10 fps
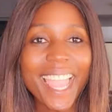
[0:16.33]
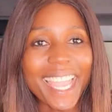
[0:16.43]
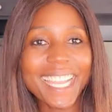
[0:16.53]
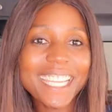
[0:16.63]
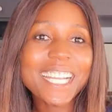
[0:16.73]

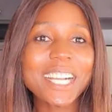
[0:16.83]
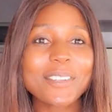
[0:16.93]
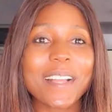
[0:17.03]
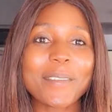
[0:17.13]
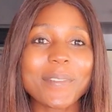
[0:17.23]
hello
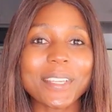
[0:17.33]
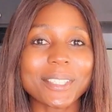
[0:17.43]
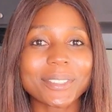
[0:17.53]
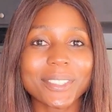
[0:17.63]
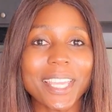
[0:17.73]
my
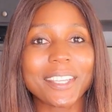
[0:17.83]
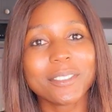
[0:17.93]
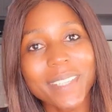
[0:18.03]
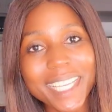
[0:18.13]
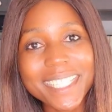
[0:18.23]
beautiful
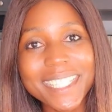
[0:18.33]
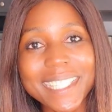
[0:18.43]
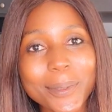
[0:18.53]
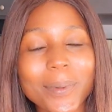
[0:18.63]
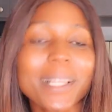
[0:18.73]

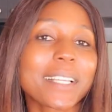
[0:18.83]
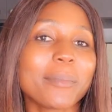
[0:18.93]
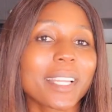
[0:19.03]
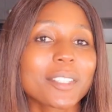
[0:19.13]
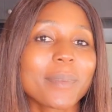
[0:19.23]
humans.
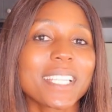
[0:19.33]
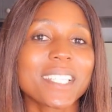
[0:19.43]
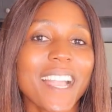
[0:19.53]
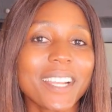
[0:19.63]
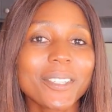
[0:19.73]
Welcome back to my
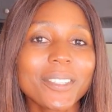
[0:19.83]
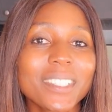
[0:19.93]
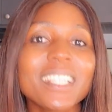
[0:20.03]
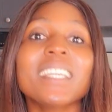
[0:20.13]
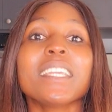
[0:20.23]

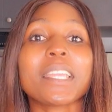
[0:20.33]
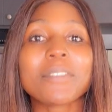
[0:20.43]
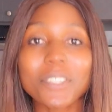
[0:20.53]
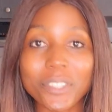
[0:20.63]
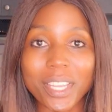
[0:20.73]
channel.
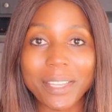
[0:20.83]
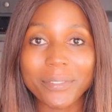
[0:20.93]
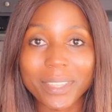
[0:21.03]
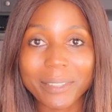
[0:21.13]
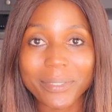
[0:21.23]
If you're joining
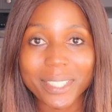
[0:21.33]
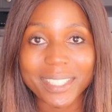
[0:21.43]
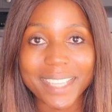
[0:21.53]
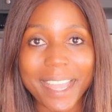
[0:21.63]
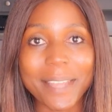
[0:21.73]
for the
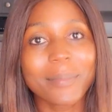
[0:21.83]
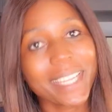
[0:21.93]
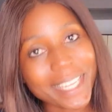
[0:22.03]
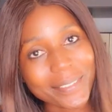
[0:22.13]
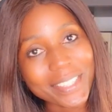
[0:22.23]
first time,
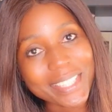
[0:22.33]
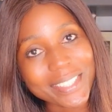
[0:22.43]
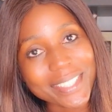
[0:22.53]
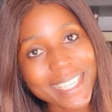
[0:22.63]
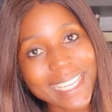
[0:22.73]
my name is
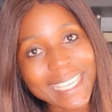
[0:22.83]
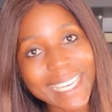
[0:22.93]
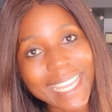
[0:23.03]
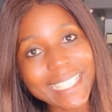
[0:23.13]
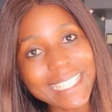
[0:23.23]

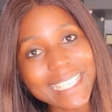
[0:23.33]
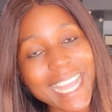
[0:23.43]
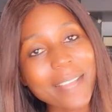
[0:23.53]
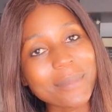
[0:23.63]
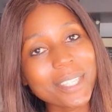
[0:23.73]
Susan and
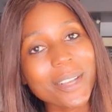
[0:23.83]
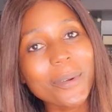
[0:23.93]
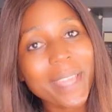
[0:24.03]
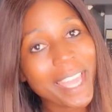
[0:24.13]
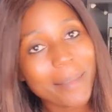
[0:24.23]
I'm
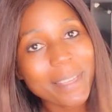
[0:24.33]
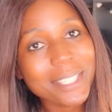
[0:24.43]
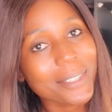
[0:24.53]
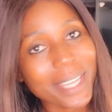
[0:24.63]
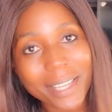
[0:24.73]
so
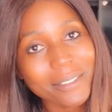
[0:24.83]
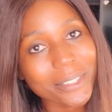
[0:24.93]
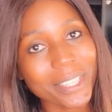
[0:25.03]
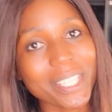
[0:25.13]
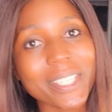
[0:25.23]
happy to have
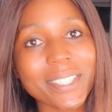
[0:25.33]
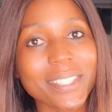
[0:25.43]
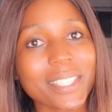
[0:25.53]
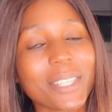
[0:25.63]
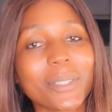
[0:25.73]
you here.
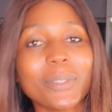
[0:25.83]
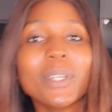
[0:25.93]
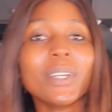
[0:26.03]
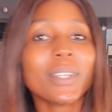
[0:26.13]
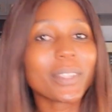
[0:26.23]
So,
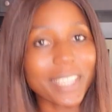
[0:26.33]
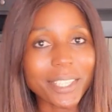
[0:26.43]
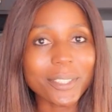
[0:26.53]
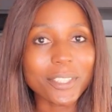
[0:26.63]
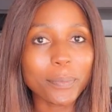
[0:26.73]

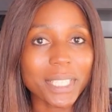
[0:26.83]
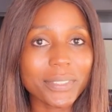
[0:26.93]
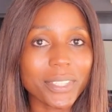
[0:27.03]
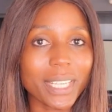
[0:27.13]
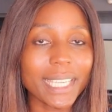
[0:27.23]
thank you so much
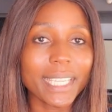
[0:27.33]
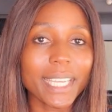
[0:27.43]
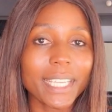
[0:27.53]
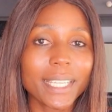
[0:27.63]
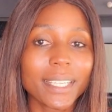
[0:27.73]
for
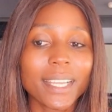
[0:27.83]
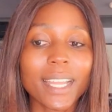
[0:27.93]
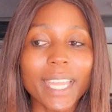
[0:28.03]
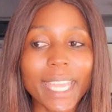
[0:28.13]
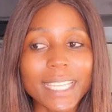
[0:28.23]
clicking,
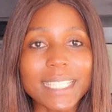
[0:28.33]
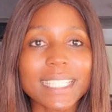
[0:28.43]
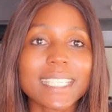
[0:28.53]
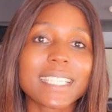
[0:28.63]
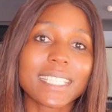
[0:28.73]
and